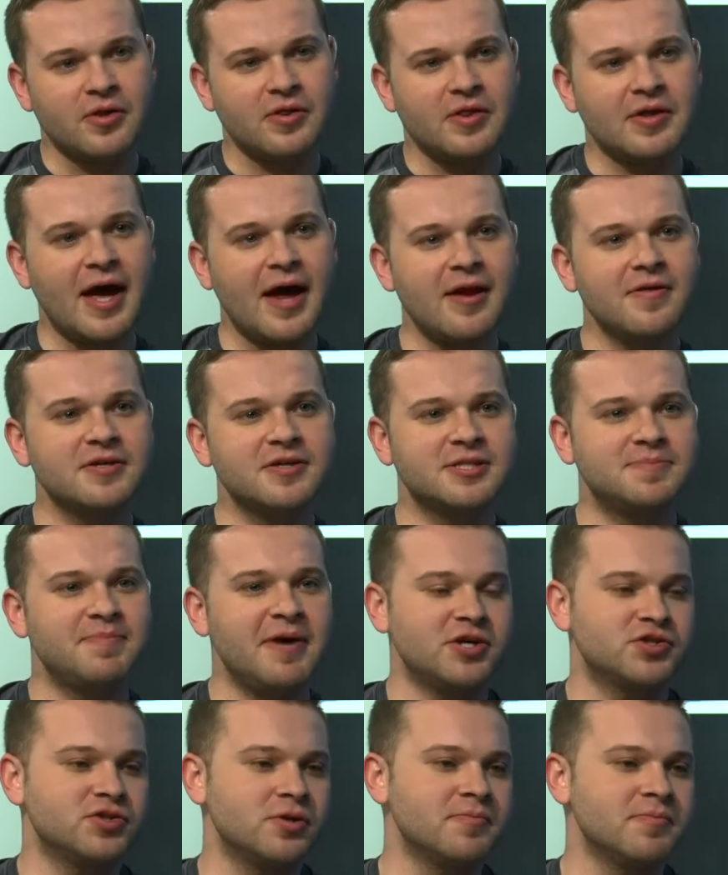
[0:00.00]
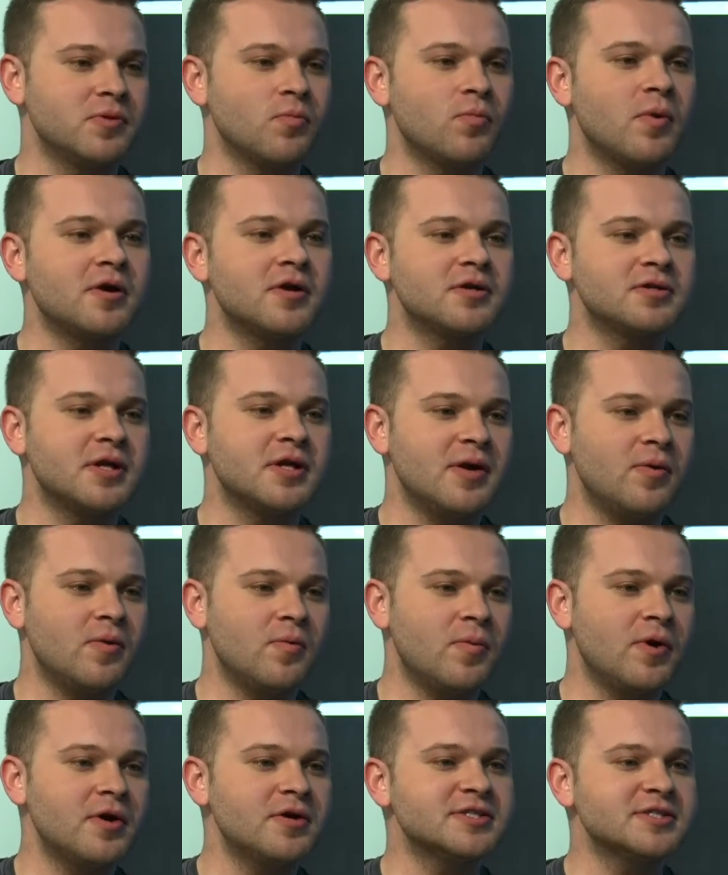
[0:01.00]
kind of the spectrum,
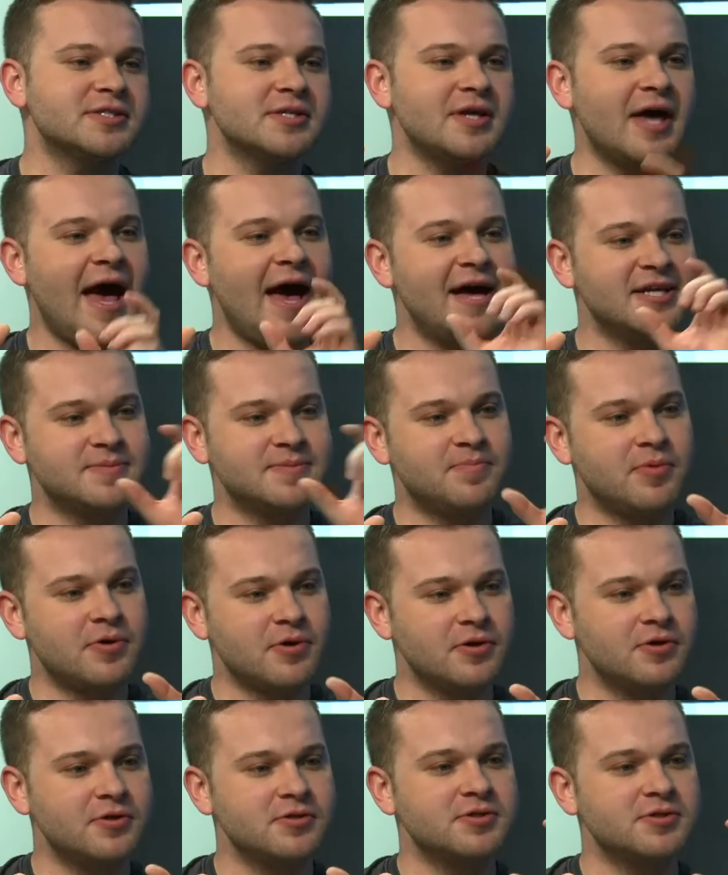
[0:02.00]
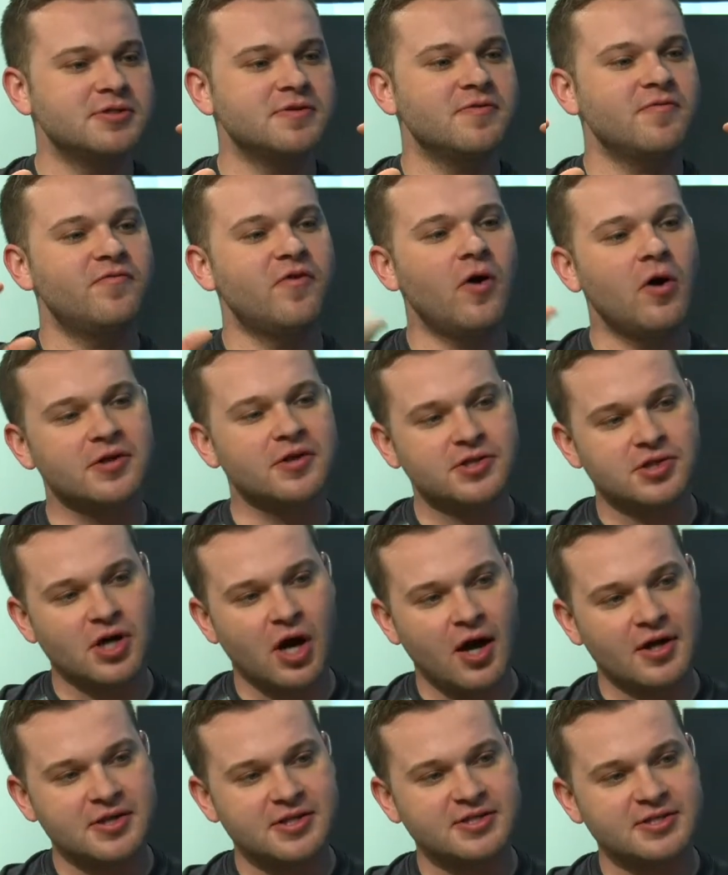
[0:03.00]
where does Asperger's fall into
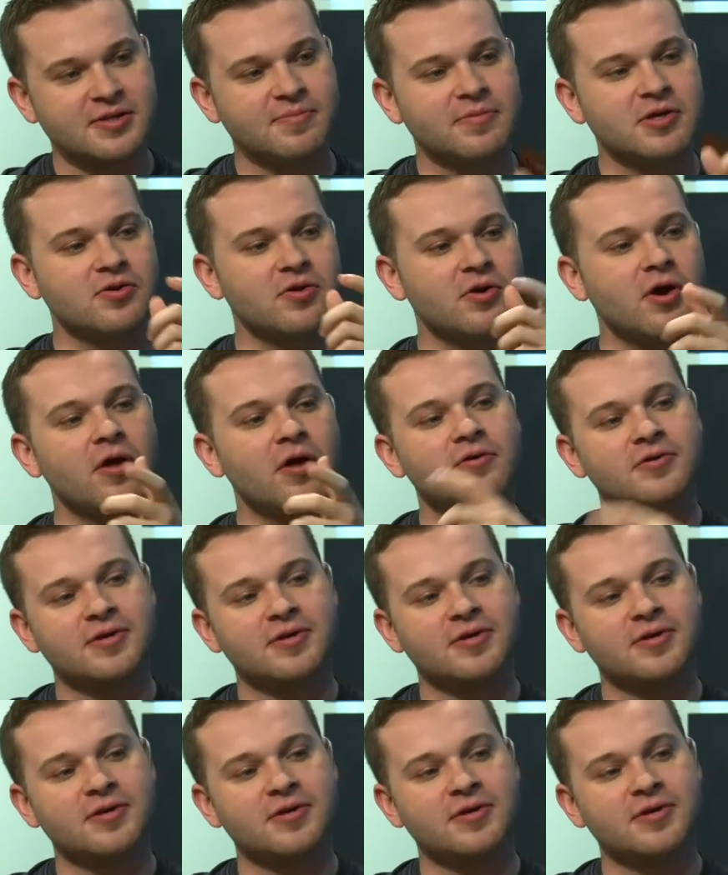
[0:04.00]
autism? Are there other